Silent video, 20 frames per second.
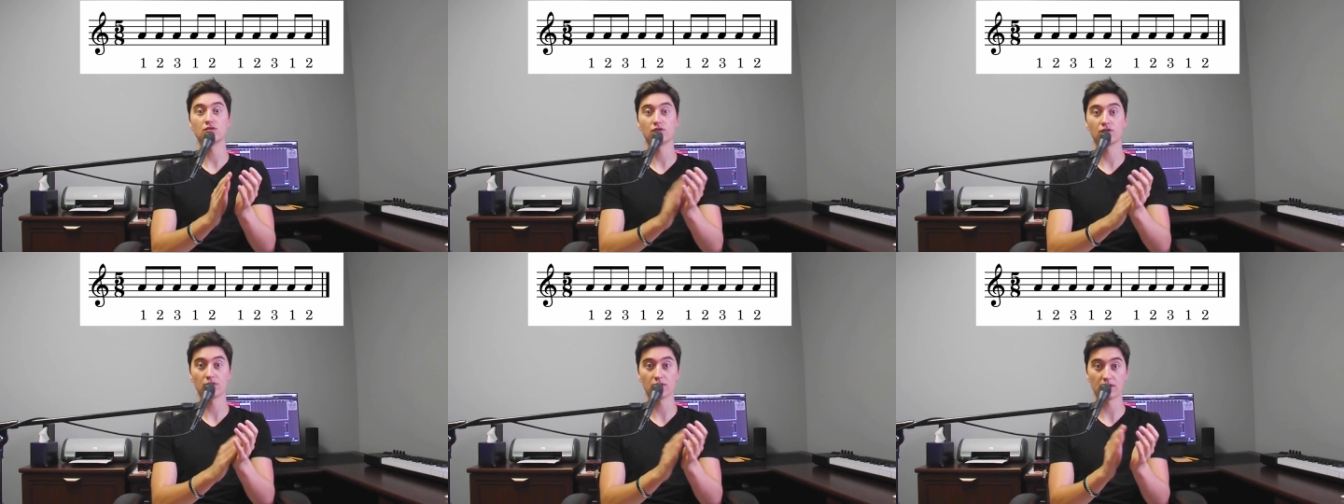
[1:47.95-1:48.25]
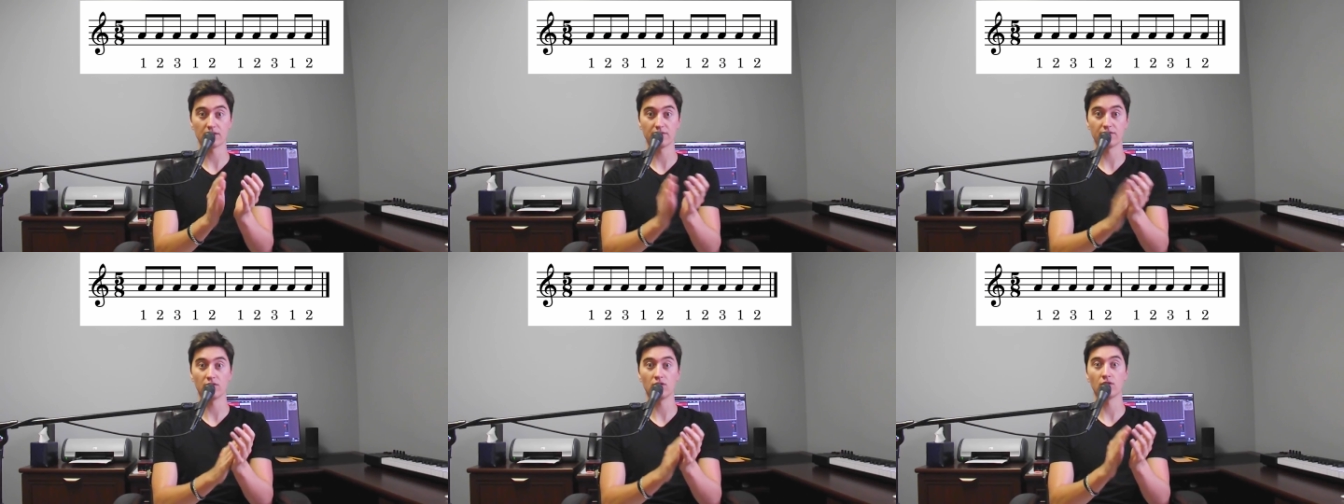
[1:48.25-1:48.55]

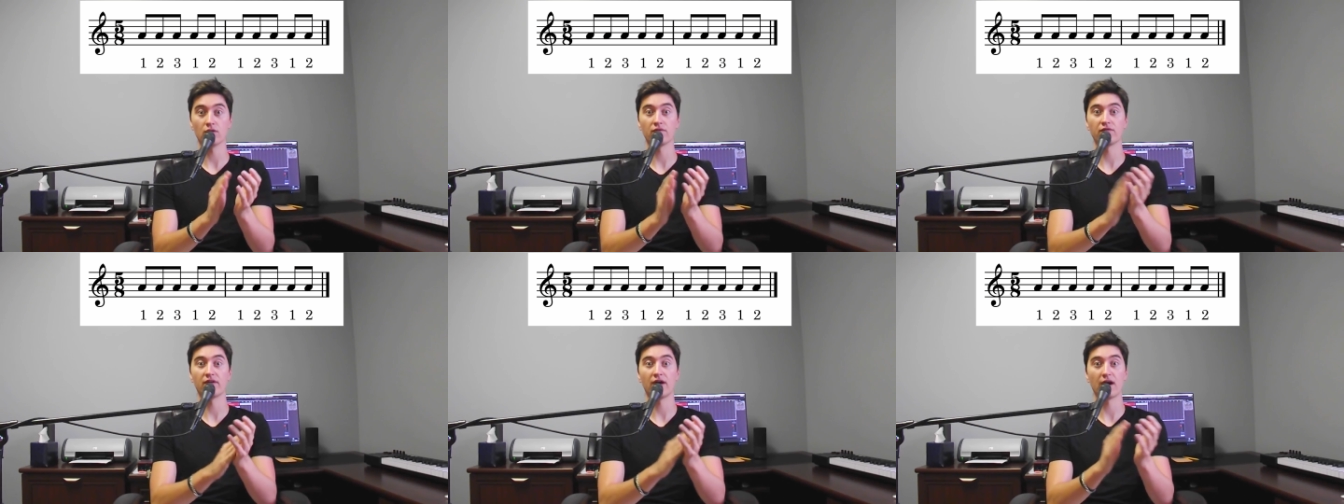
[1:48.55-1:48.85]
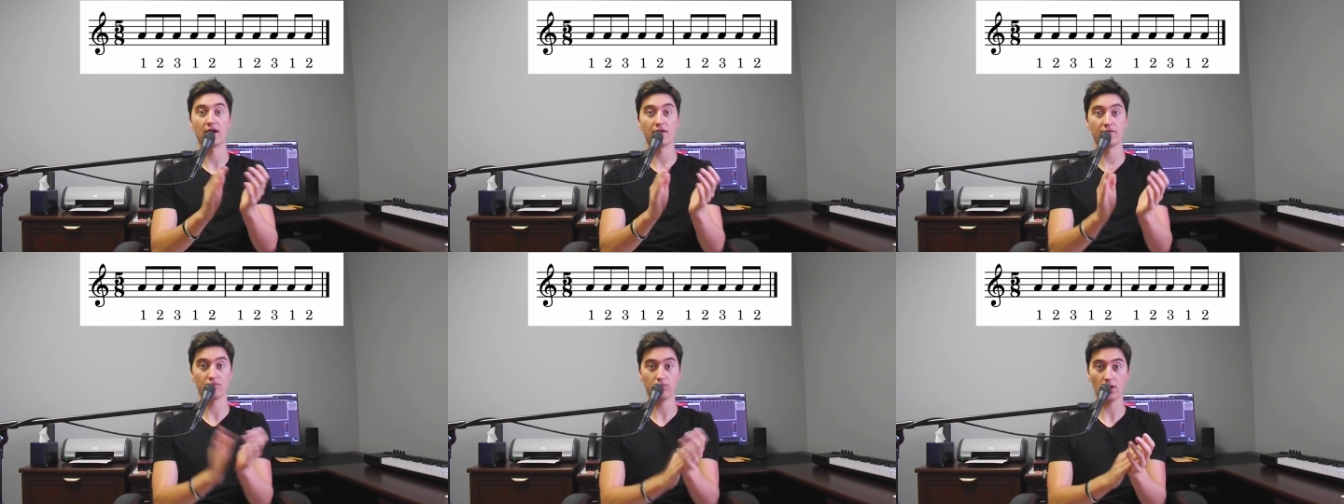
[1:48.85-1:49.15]
3, 4,
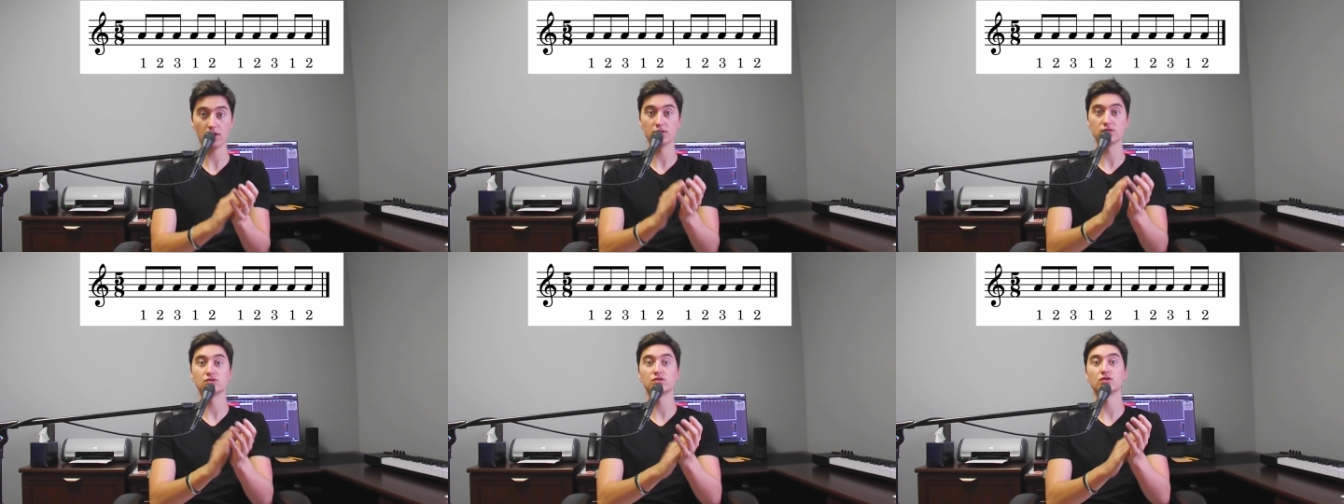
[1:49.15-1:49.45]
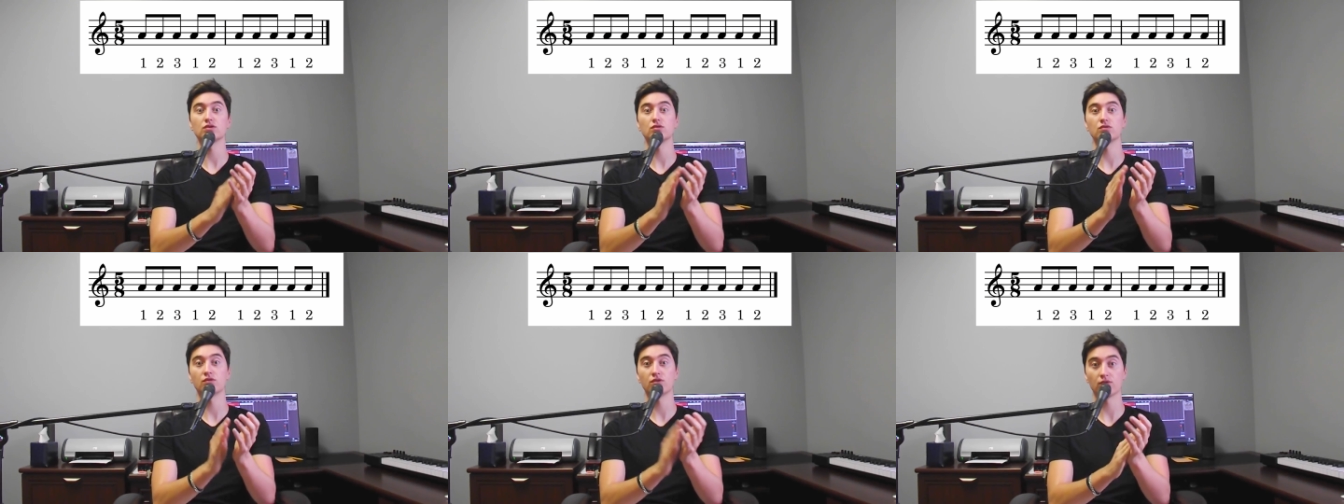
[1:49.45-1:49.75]
5, 1,
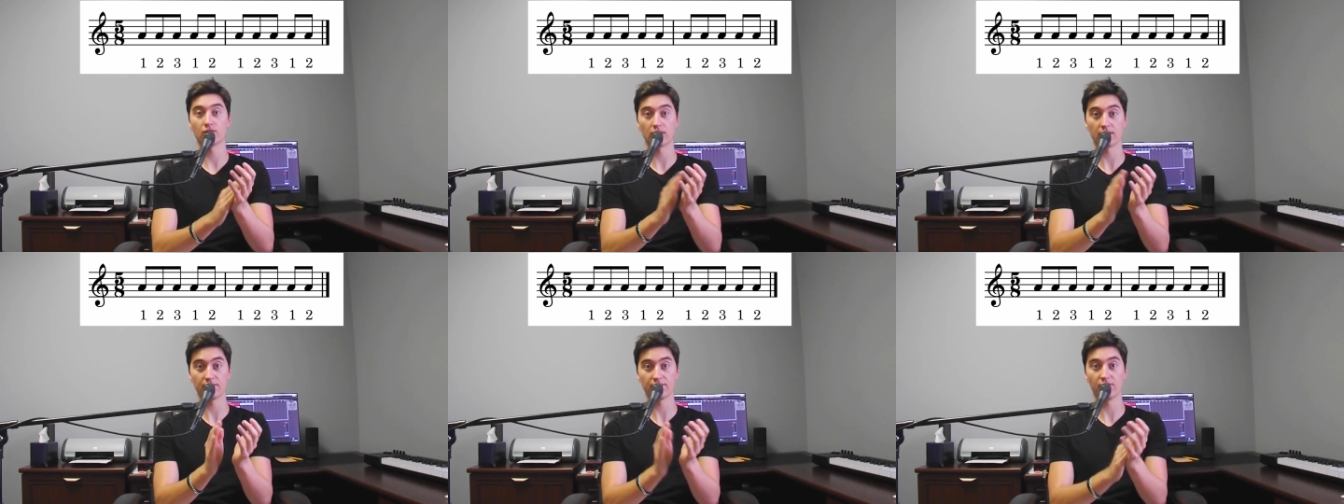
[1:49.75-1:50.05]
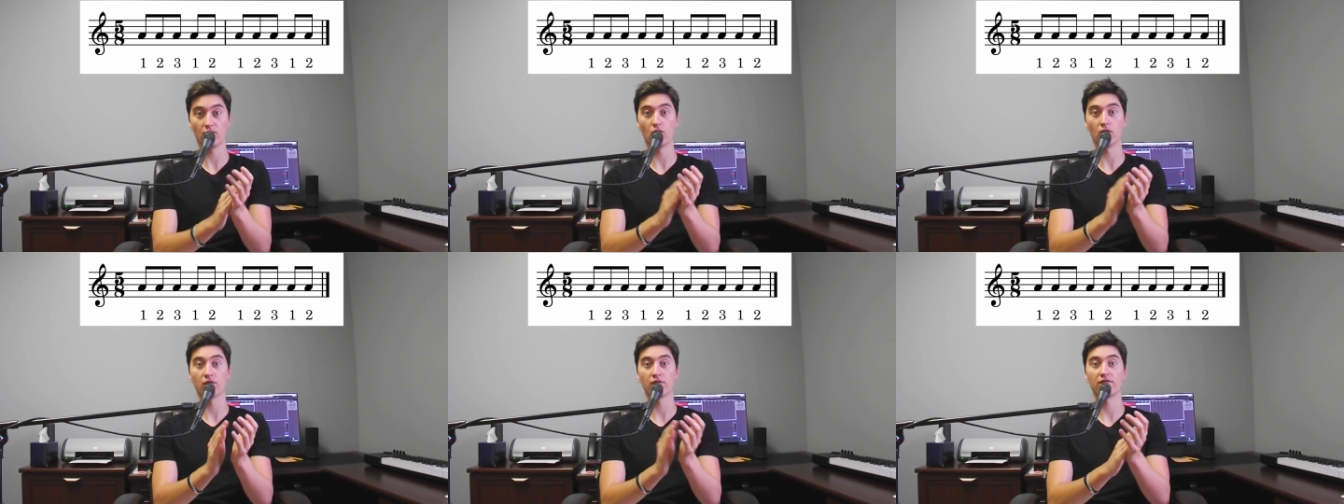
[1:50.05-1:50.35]
2, 3,
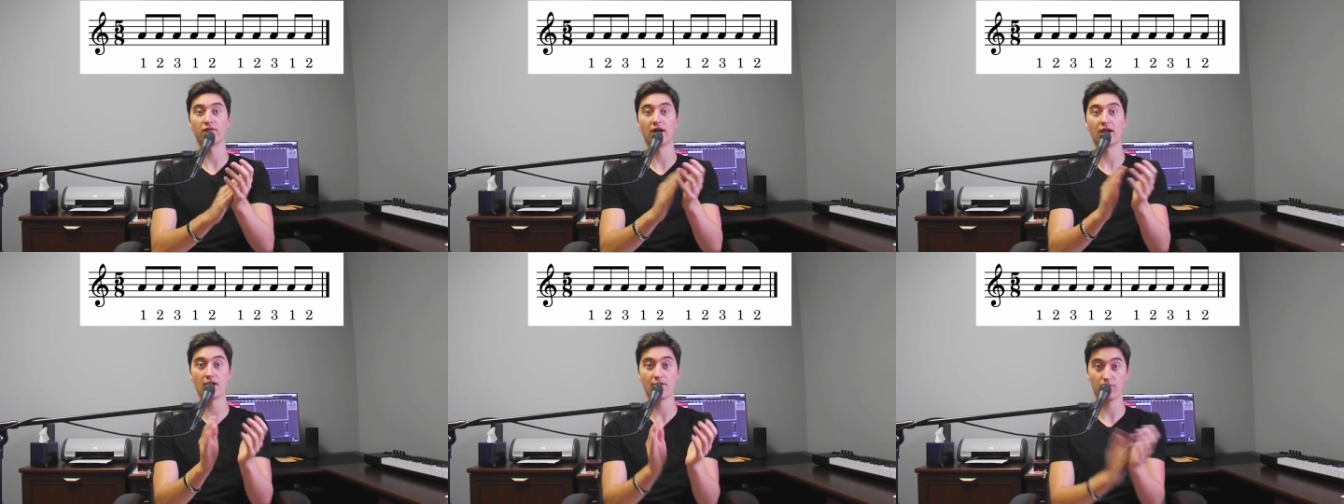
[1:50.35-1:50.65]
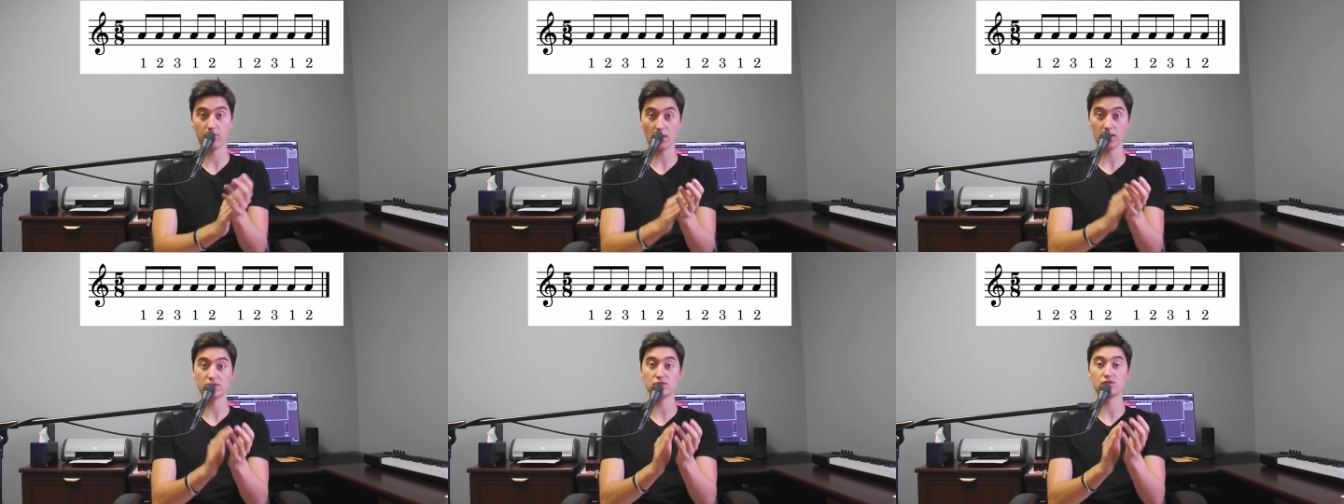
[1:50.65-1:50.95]
4,
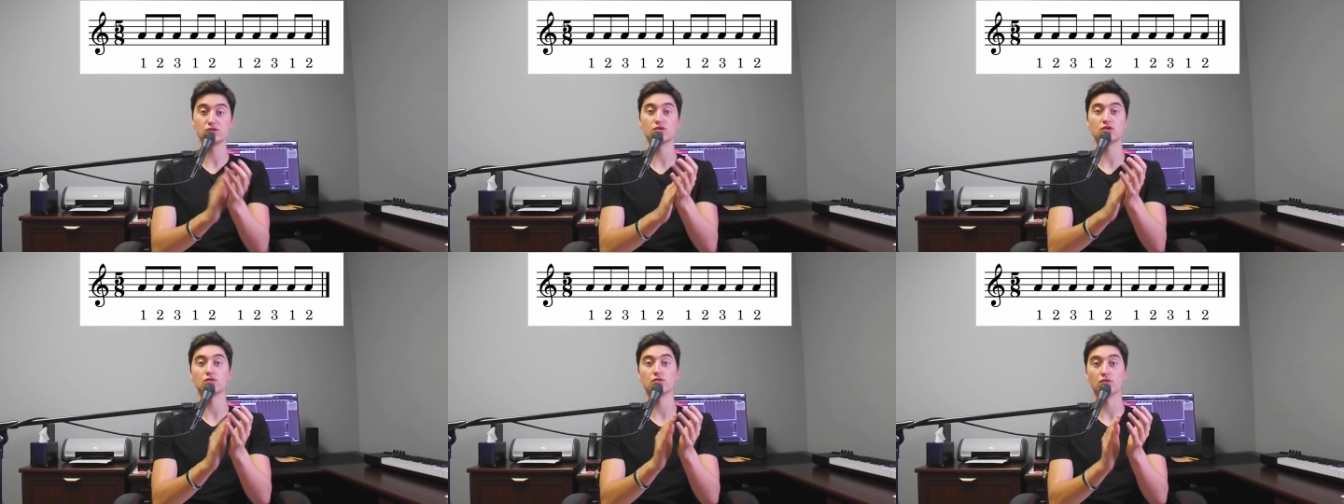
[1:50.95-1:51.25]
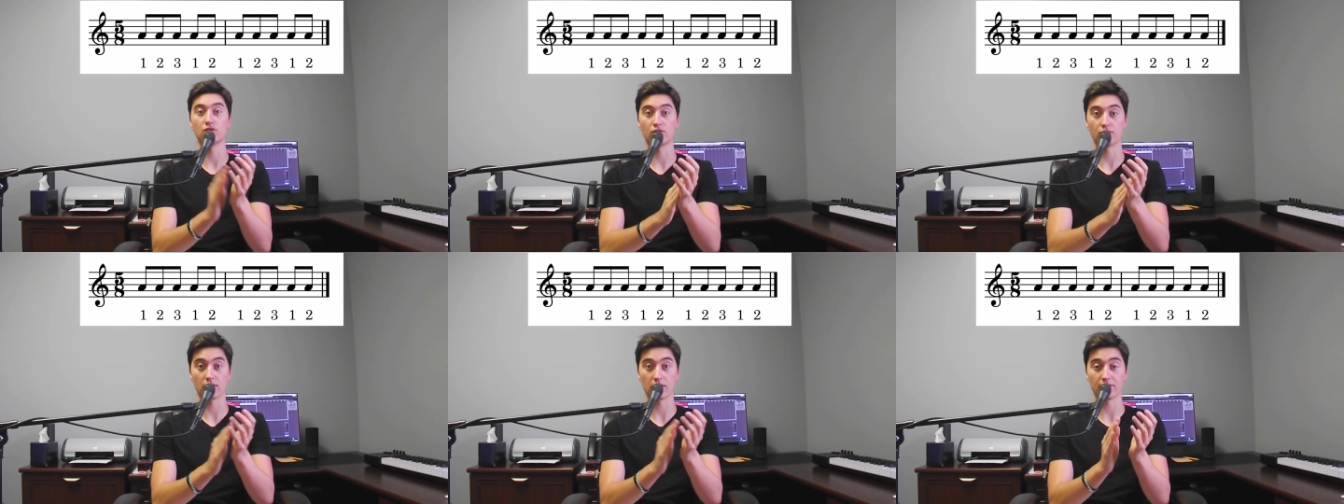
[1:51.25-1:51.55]
5, 1, 2,
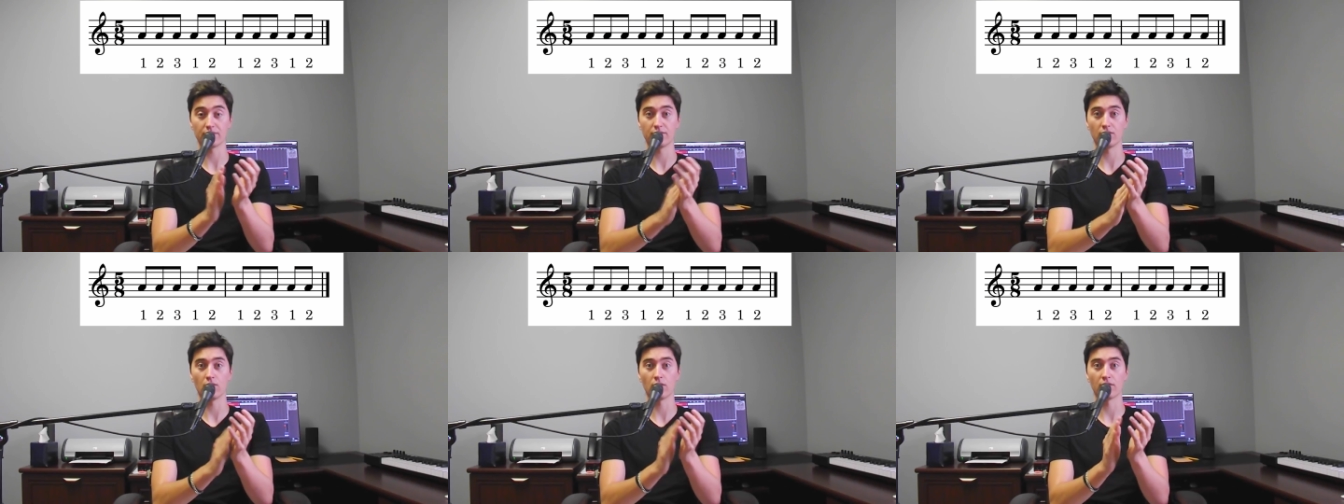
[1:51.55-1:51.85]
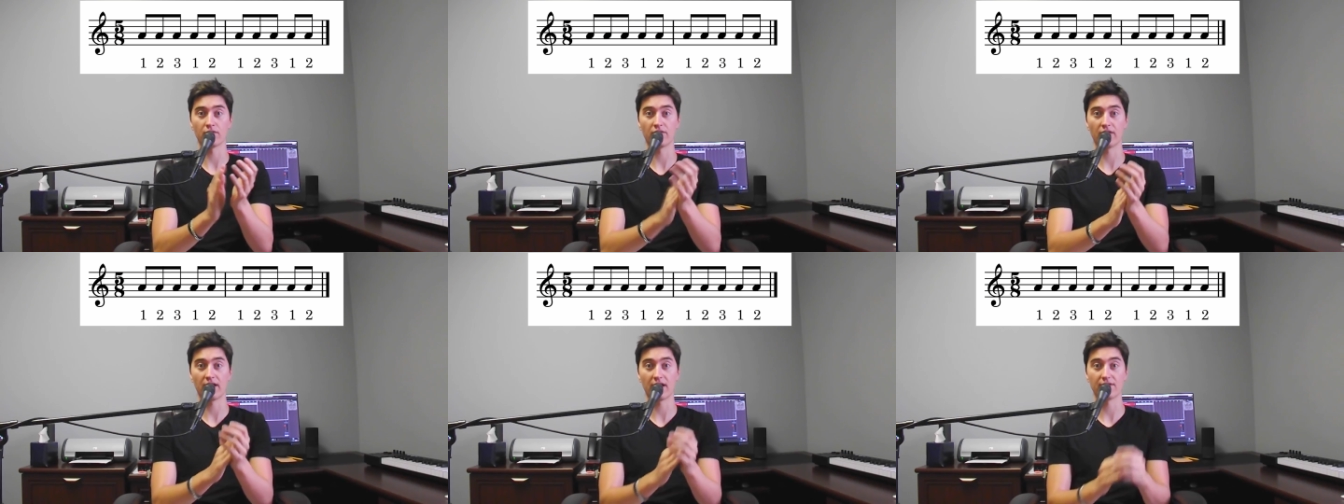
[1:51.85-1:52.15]
3, 4,
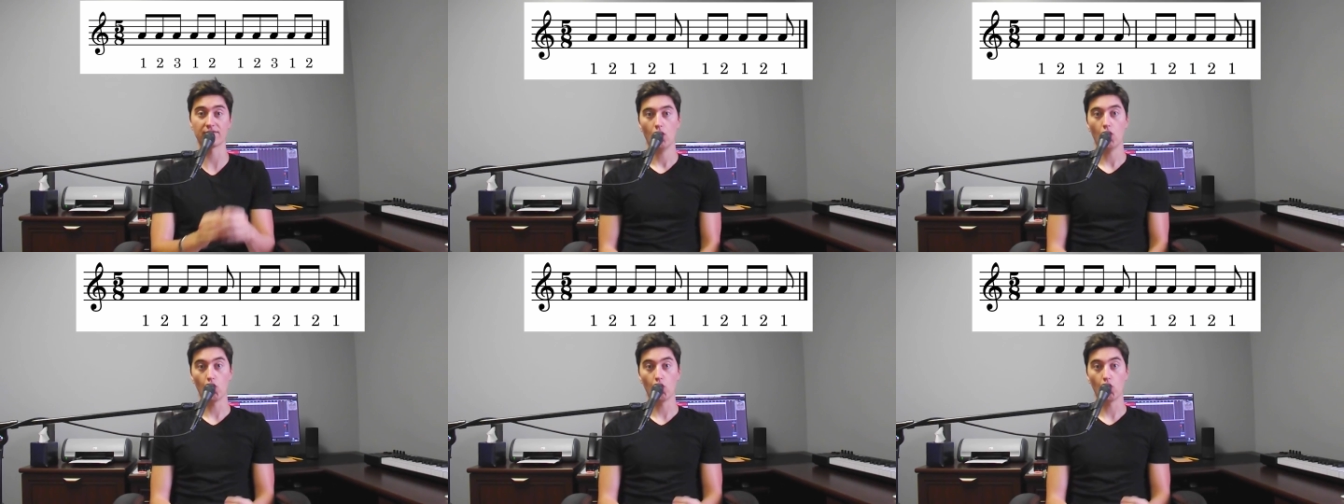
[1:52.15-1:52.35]
5.